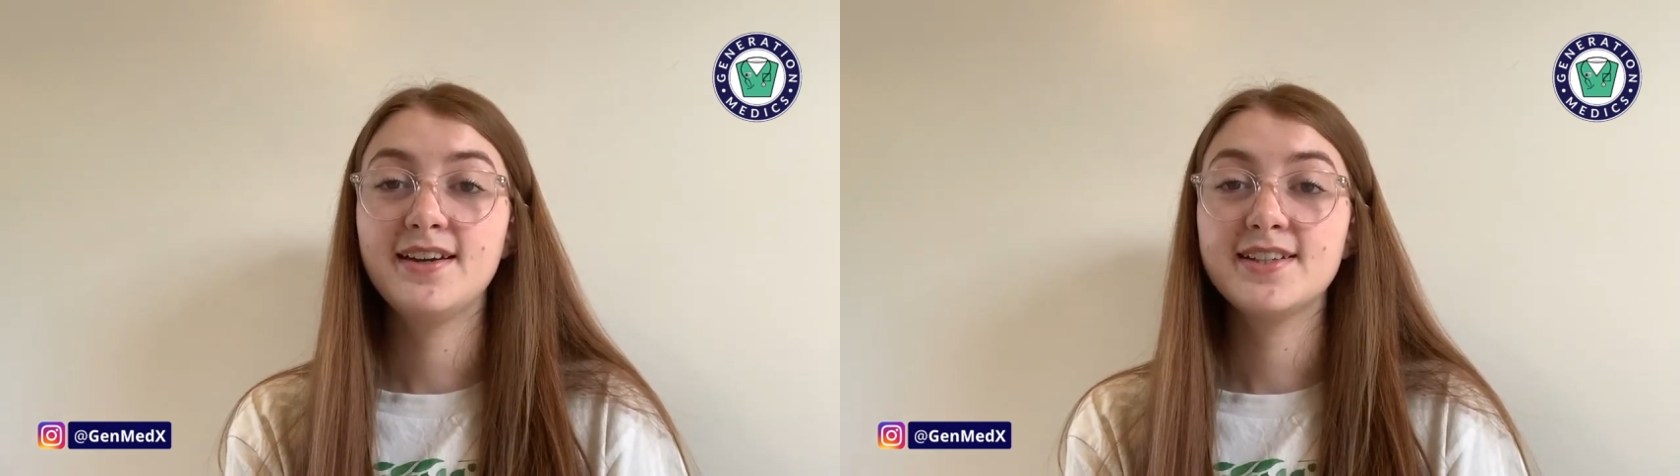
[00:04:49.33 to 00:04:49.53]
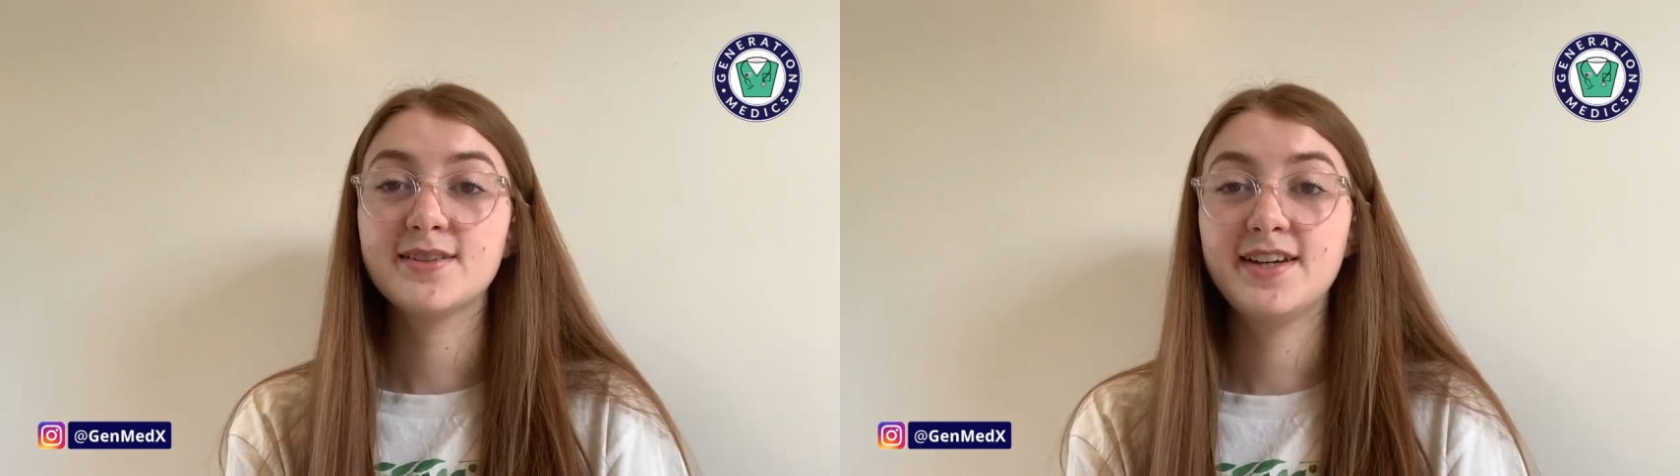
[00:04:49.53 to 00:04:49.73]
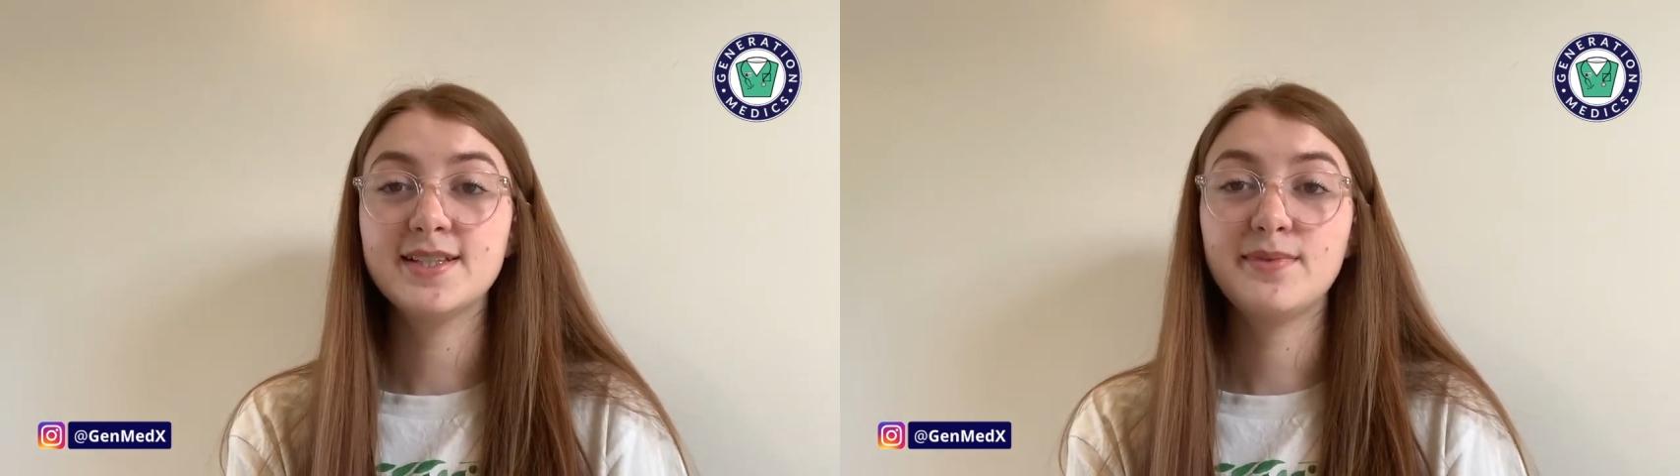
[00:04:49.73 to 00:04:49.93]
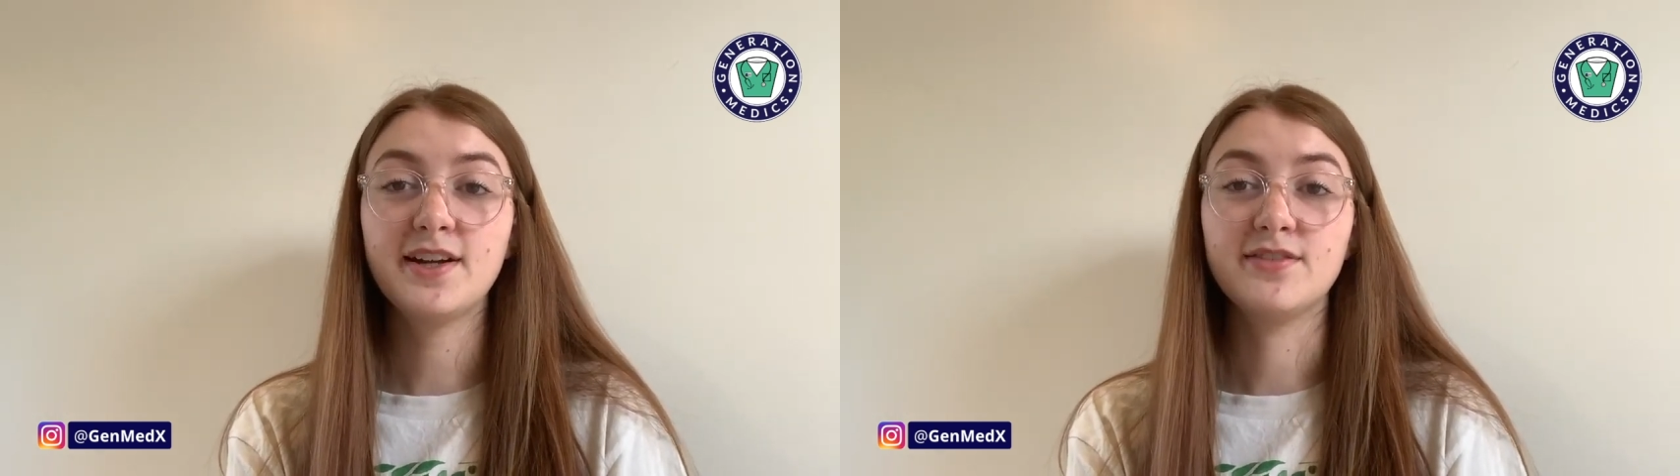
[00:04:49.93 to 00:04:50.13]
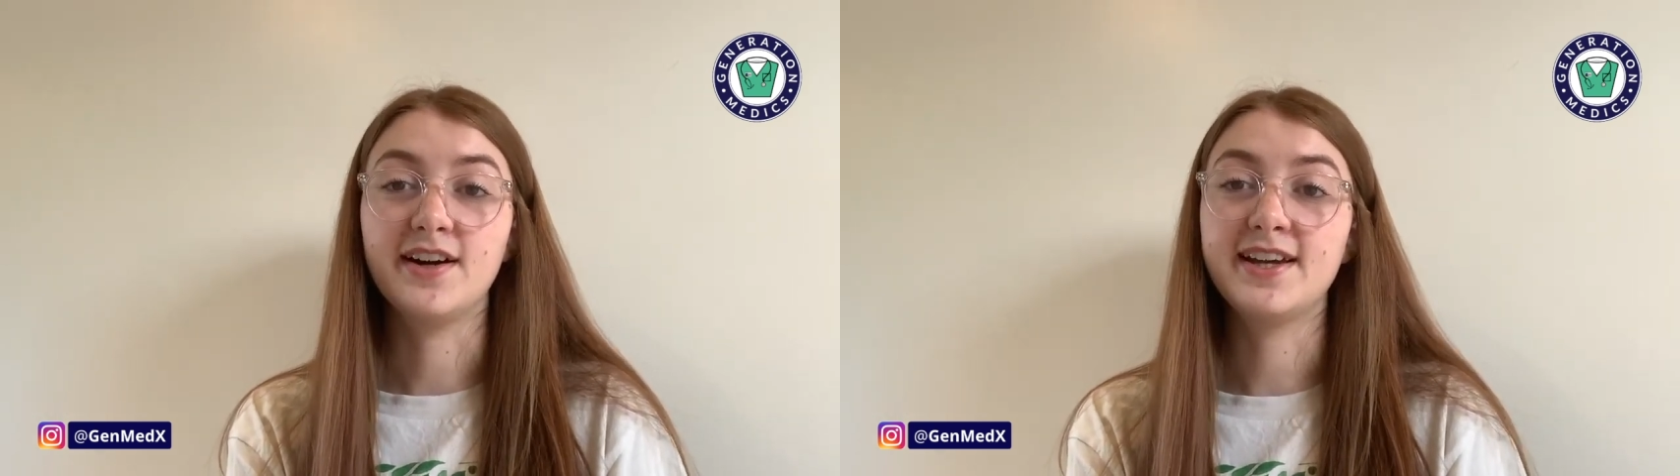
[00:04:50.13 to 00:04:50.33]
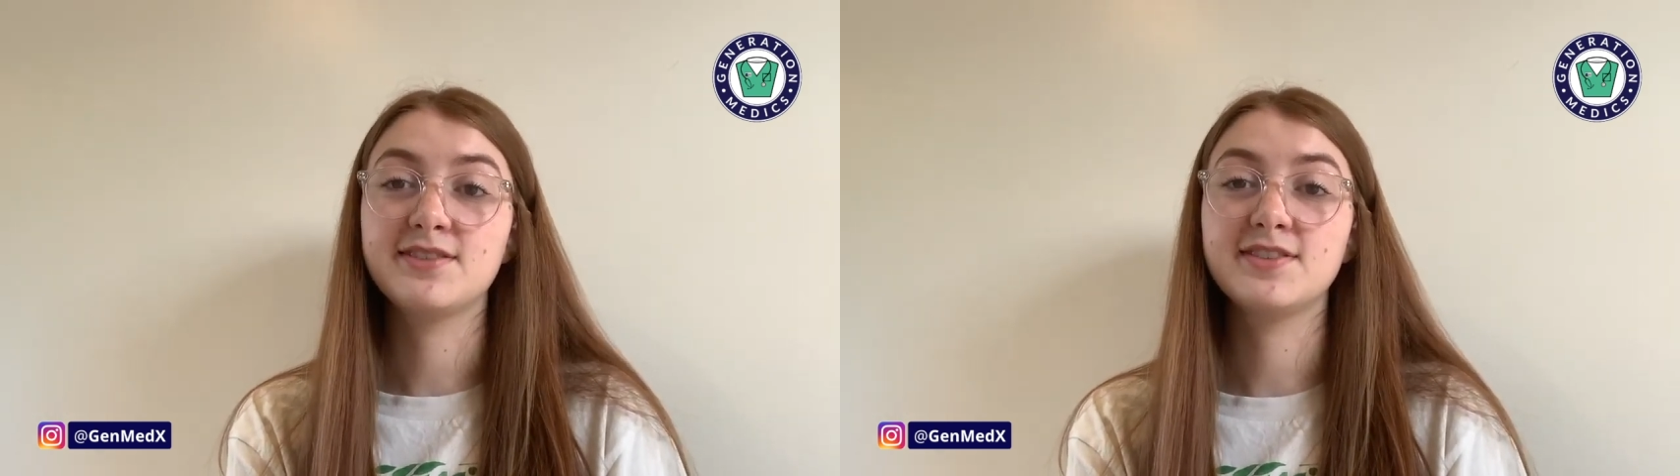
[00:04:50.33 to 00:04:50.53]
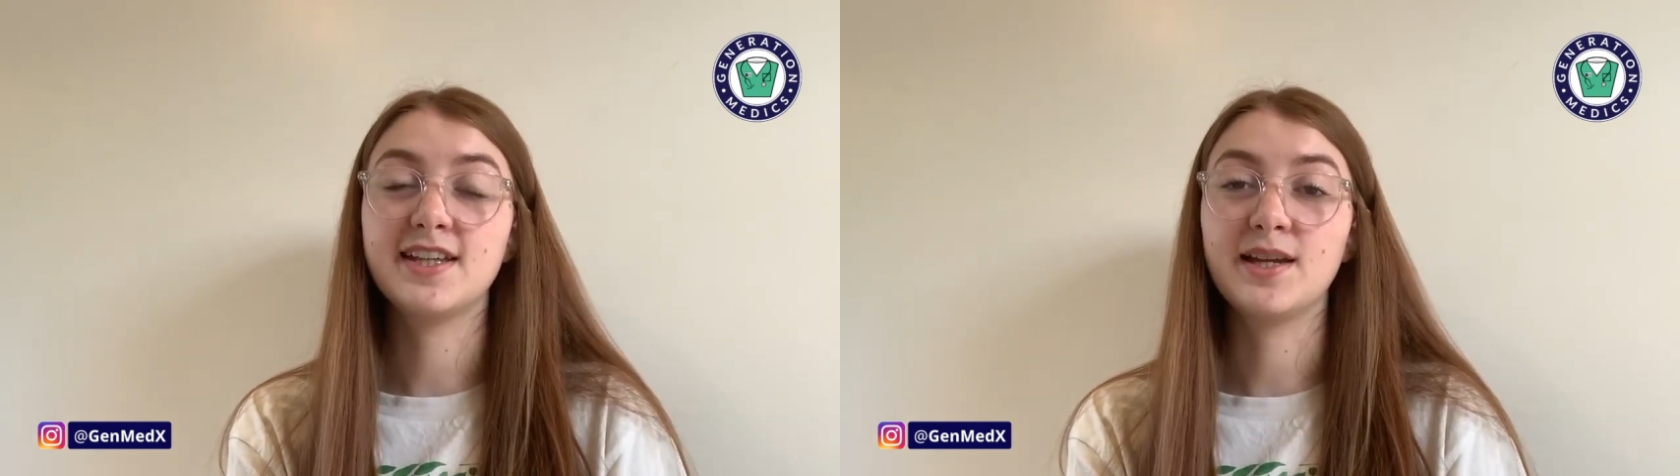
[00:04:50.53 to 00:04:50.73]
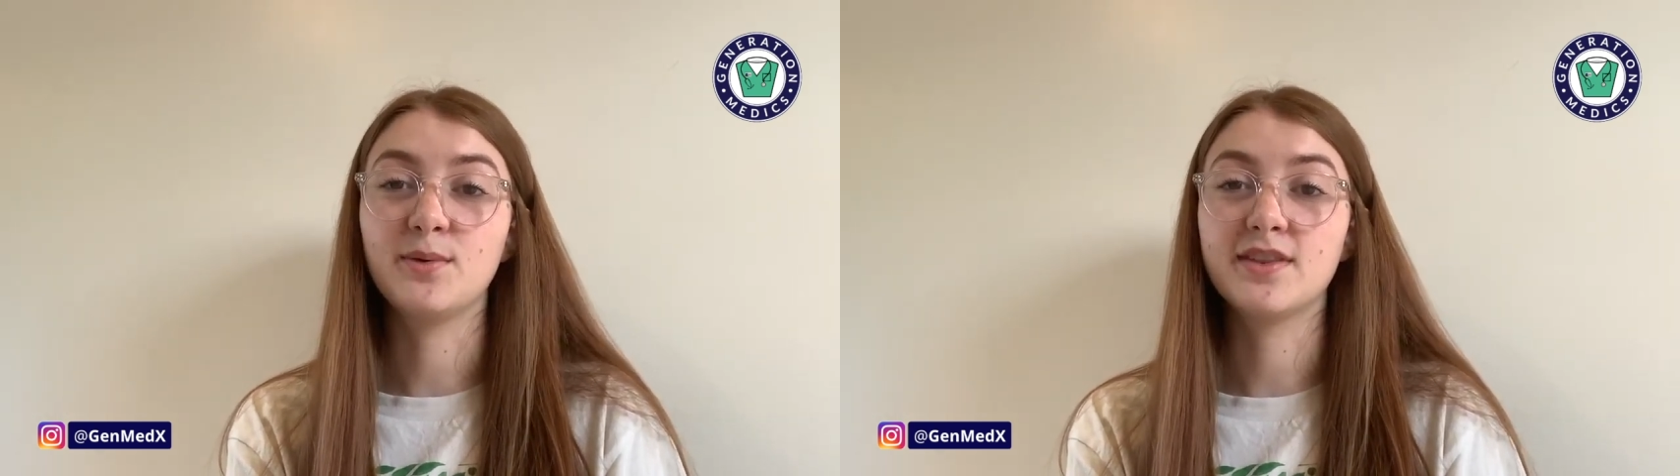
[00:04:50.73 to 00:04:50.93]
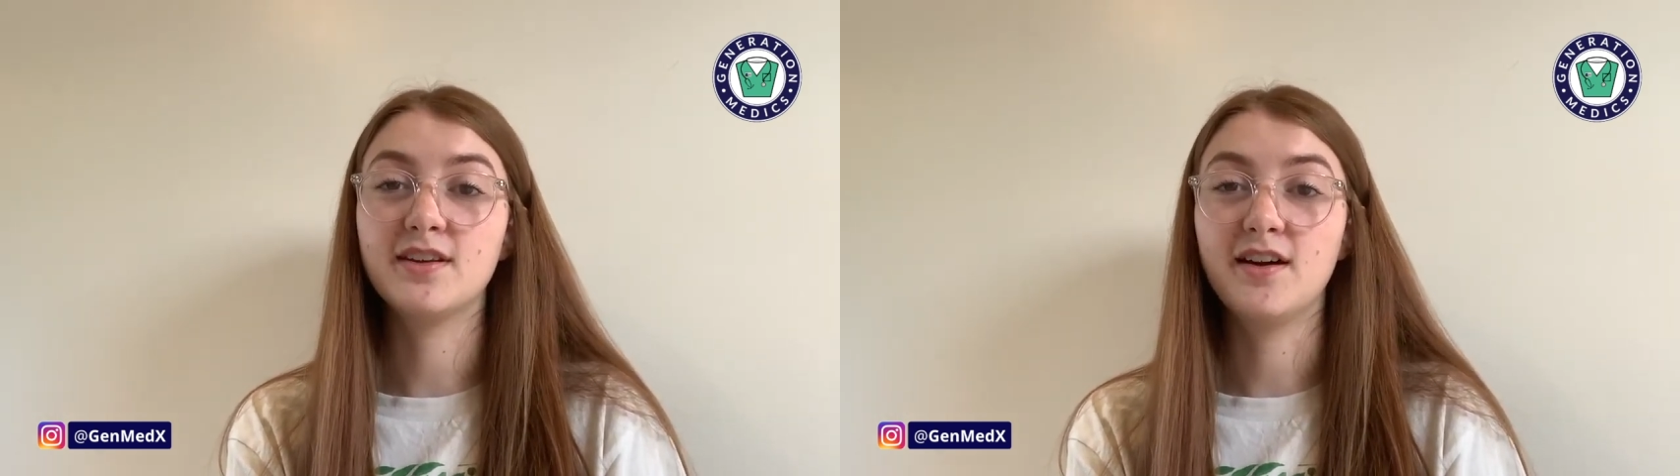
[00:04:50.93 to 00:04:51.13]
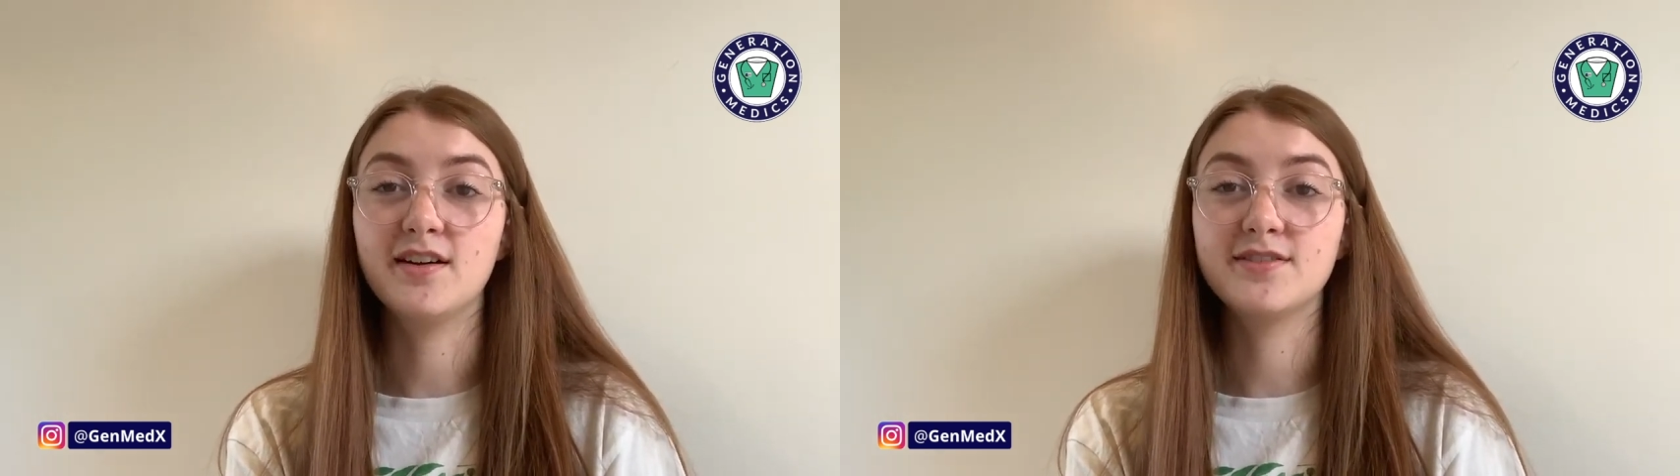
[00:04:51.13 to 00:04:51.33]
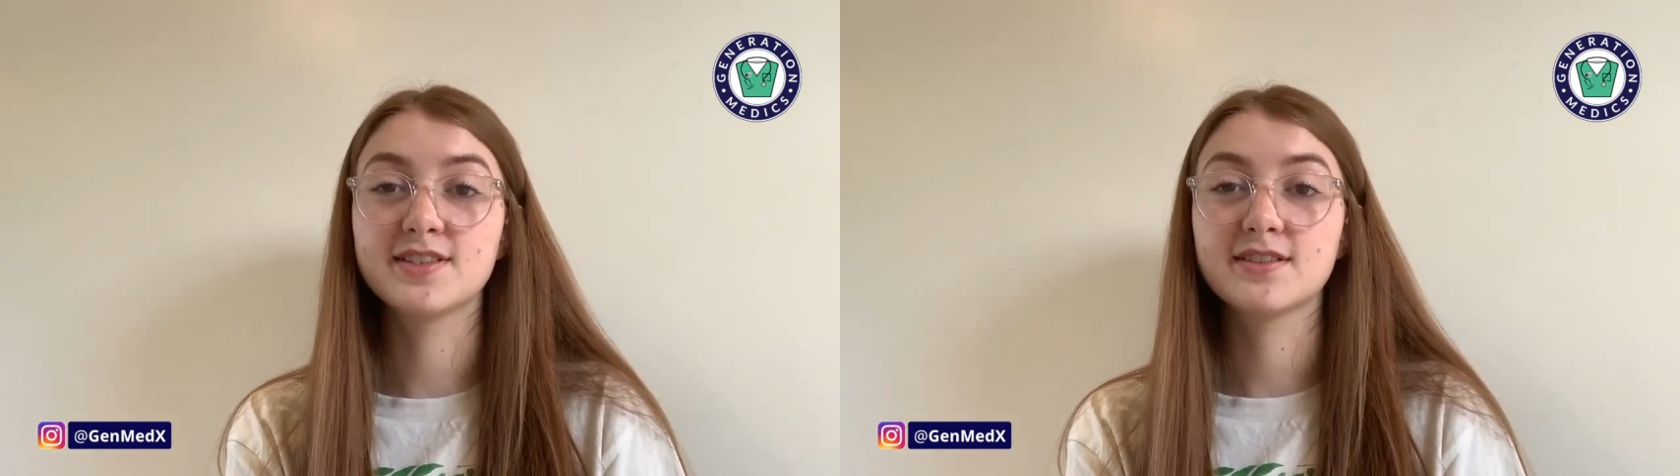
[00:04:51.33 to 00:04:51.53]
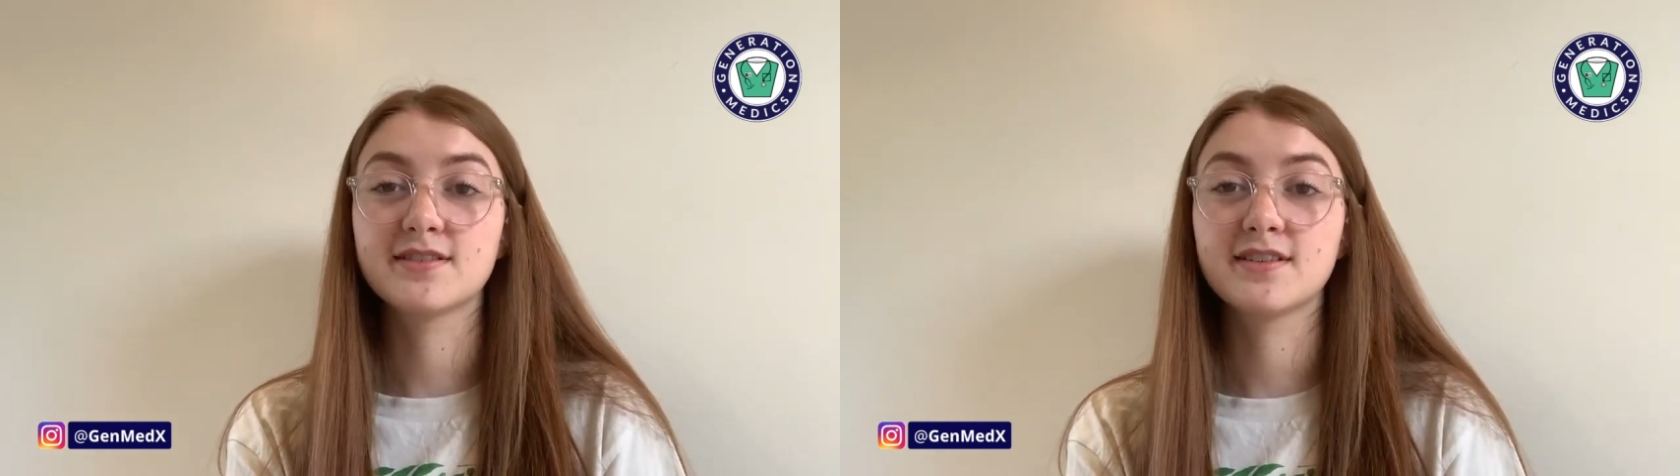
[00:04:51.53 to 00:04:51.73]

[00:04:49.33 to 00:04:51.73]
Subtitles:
so here's my advice for dealing with the nerves.